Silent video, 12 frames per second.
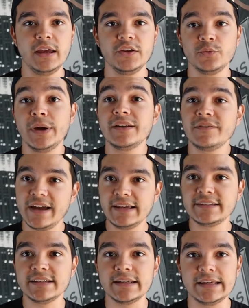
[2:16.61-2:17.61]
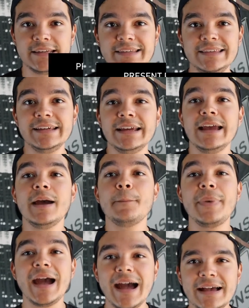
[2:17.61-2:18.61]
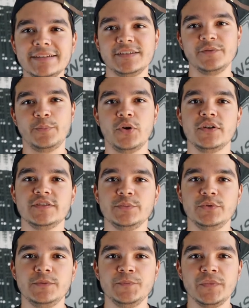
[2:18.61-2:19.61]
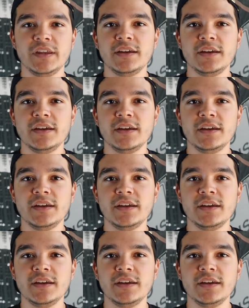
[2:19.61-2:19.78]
you might have guessed it, is the passive participle.